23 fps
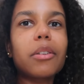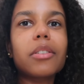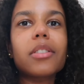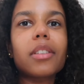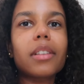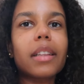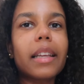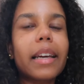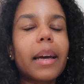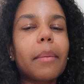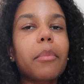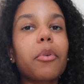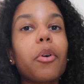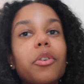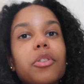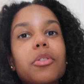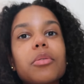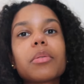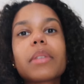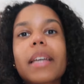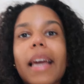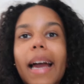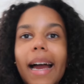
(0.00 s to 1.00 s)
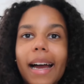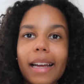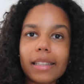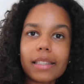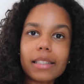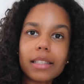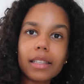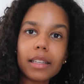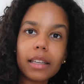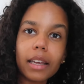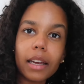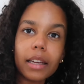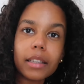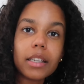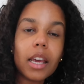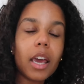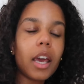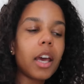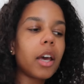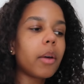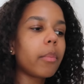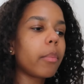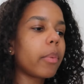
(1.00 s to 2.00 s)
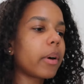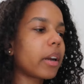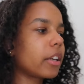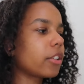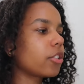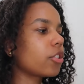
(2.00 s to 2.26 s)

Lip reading: it's not like I'm going to cancel it, but I